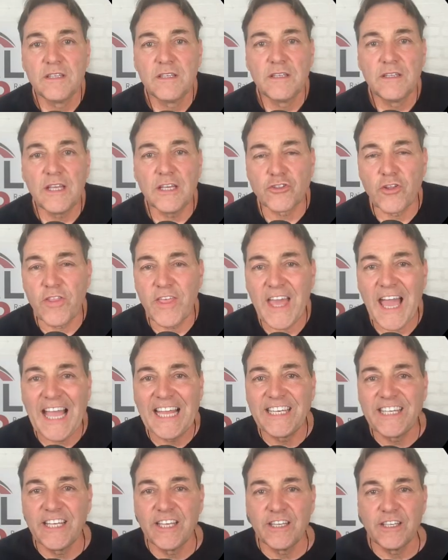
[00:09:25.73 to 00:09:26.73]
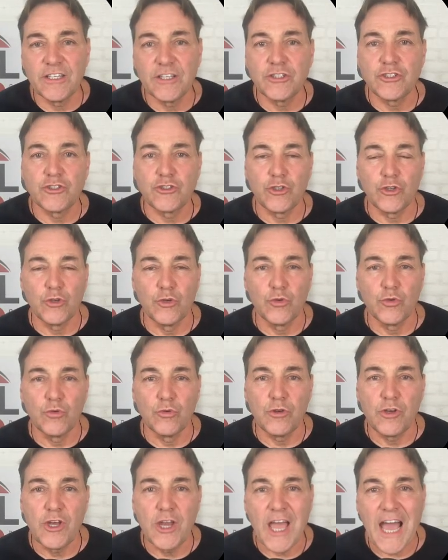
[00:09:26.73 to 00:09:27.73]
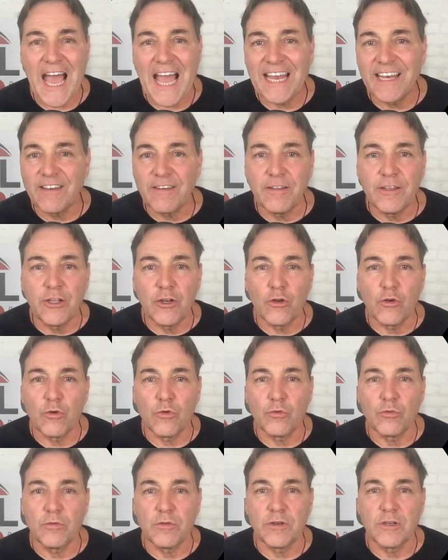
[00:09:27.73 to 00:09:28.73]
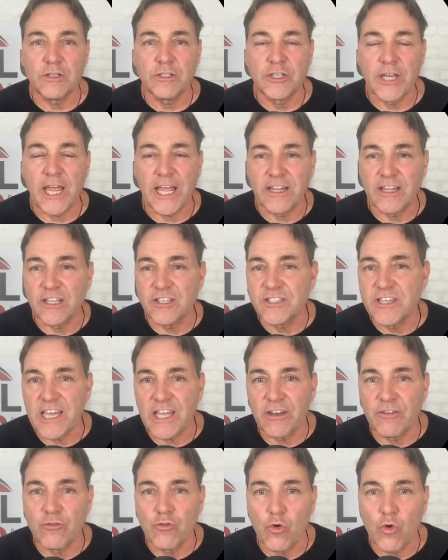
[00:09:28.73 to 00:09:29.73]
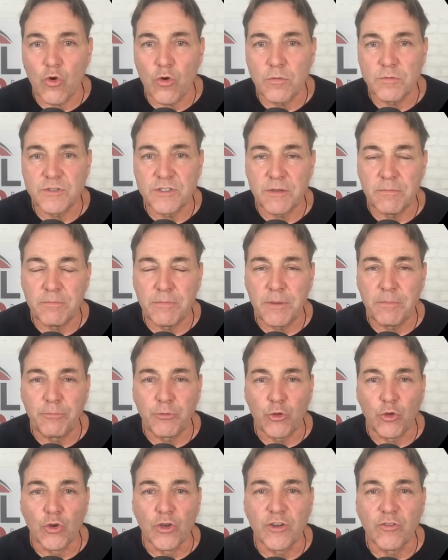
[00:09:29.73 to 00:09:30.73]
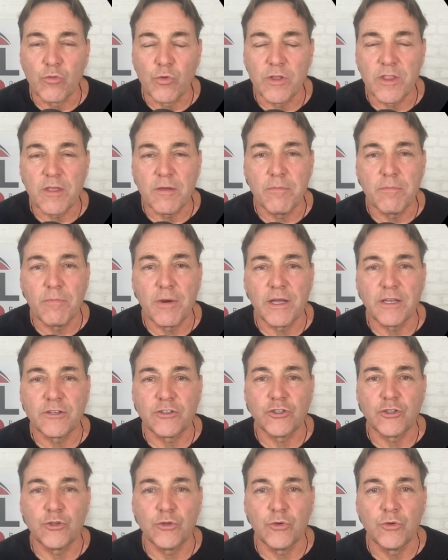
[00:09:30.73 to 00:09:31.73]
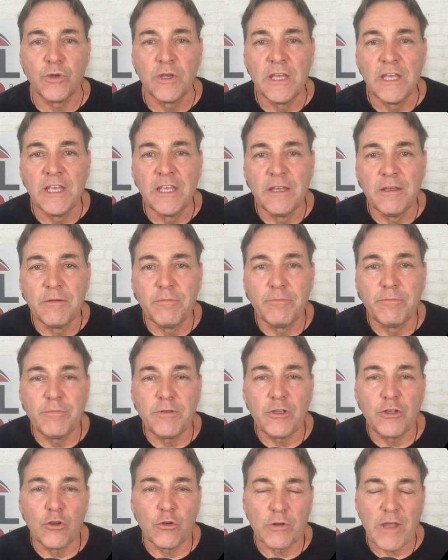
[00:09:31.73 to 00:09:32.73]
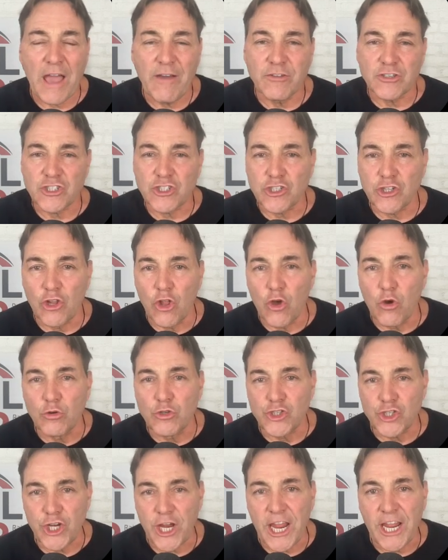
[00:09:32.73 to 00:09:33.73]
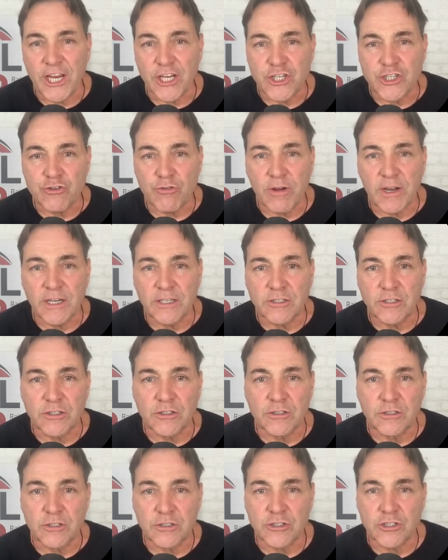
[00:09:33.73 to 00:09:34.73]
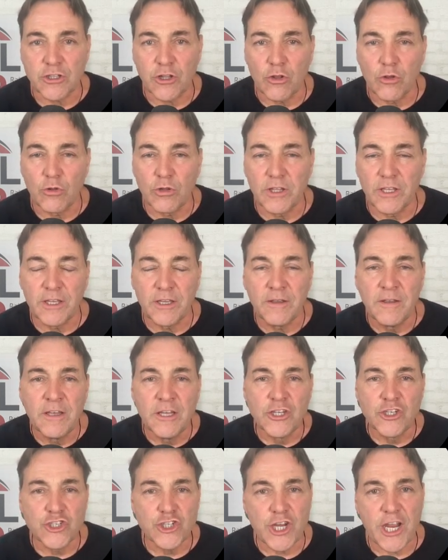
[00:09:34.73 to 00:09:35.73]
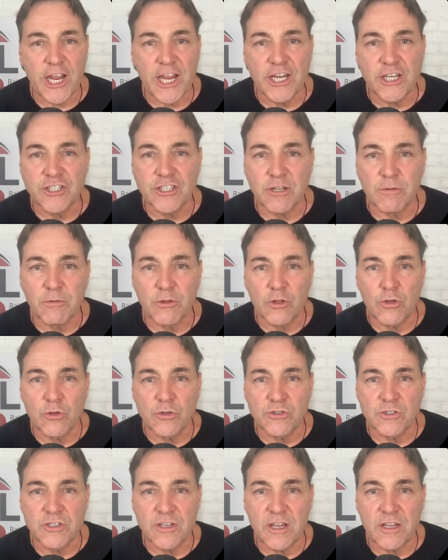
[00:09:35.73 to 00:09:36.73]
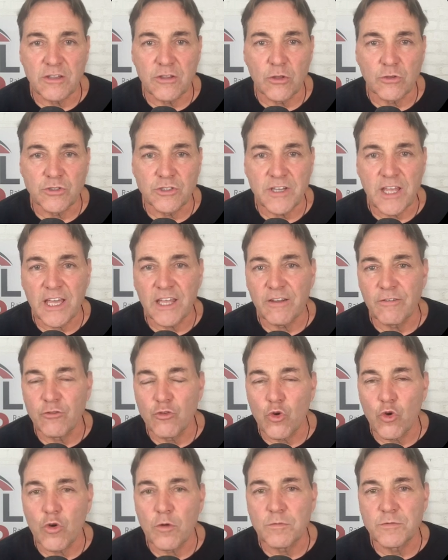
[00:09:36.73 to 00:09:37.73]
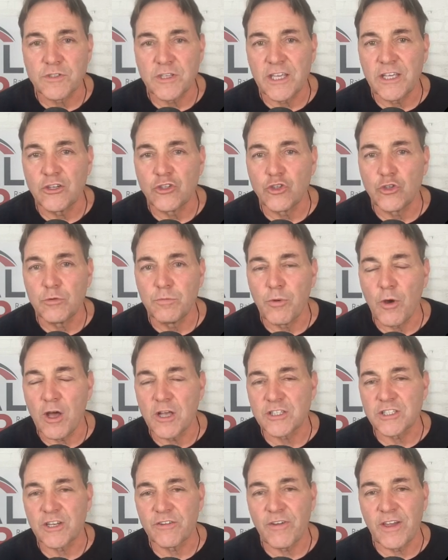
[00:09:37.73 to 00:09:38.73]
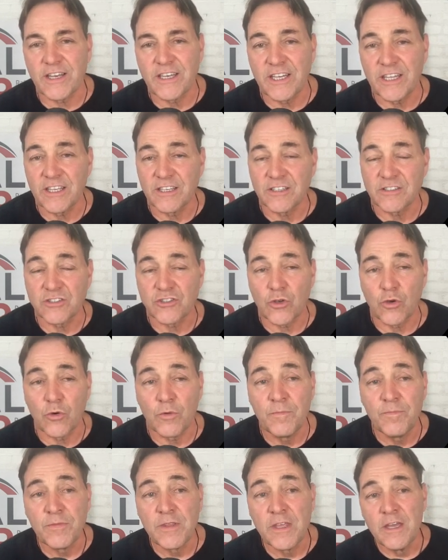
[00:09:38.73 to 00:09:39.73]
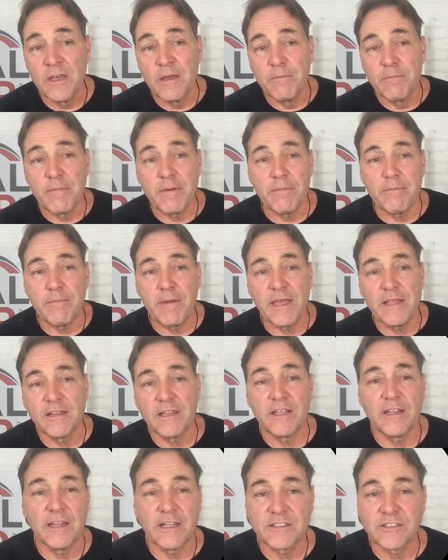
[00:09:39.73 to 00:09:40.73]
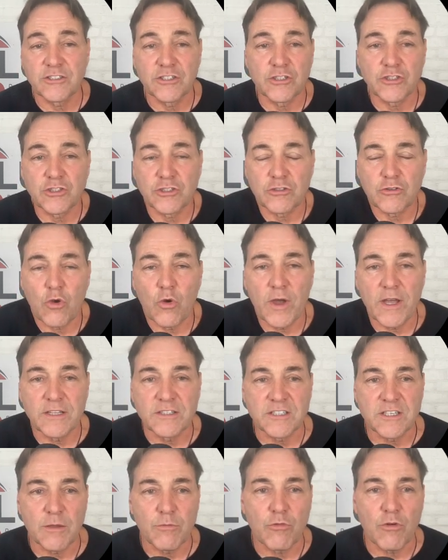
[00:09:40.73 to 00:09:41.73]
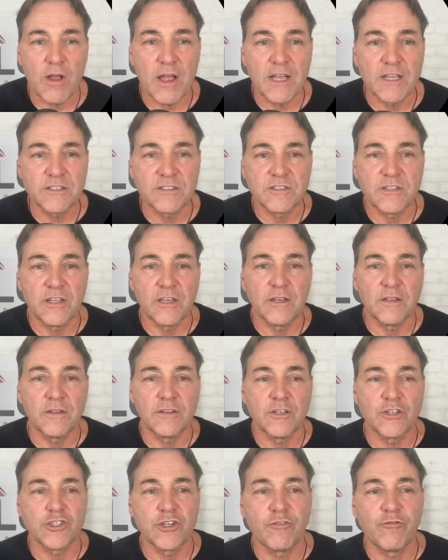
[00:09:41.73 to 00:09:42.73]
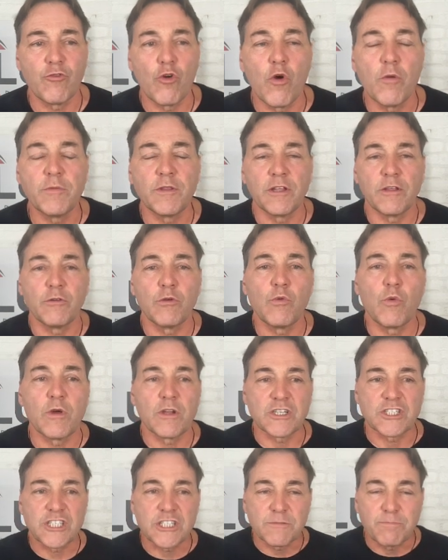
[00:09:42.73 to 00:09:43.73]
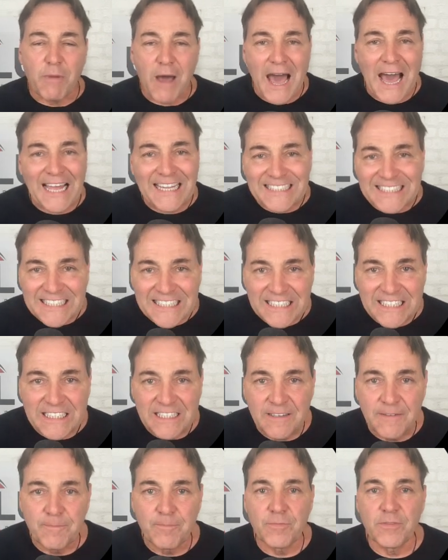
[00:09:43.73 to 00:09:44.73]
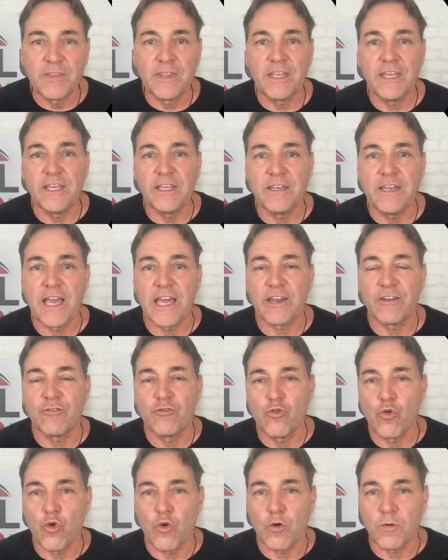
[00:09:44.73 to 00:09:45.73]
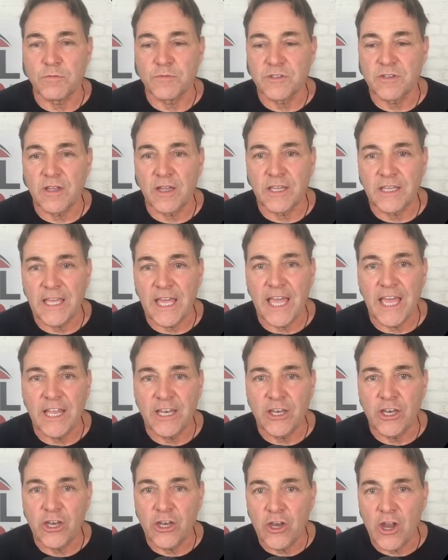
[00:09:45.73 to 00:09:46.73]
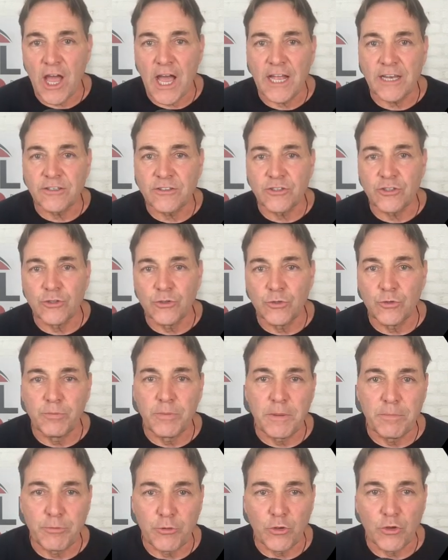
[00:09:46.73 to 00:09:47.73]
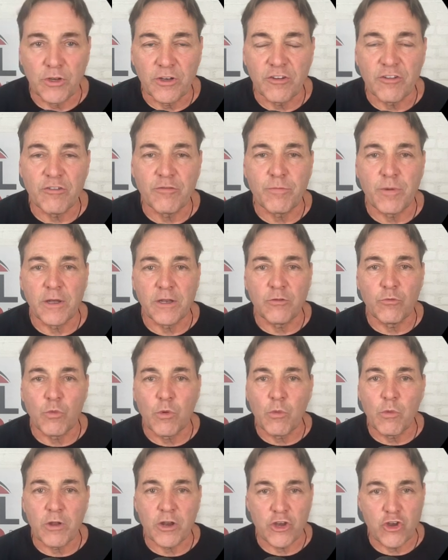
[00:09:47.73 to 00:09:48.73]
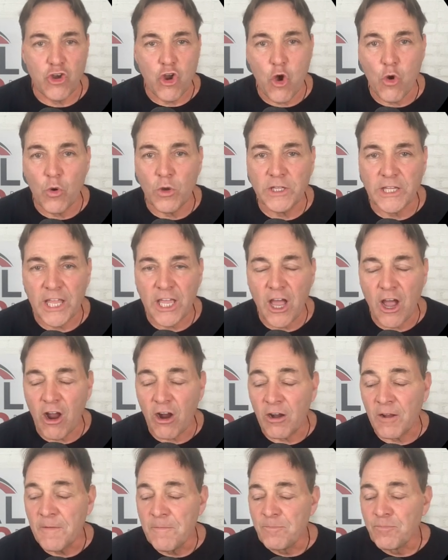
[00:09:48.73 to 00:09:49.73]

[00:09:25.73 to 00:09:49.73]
Yeah, so the idea is to not, take these negative norms and be punitive with them, but to, have a slow change, right? To slowly change some of those negative norms into positive ideas. So mainly, let's just go ahead and summarize the shift formula. We want to spot the negative norms. Again, not to be punitive, but we want to know what they are.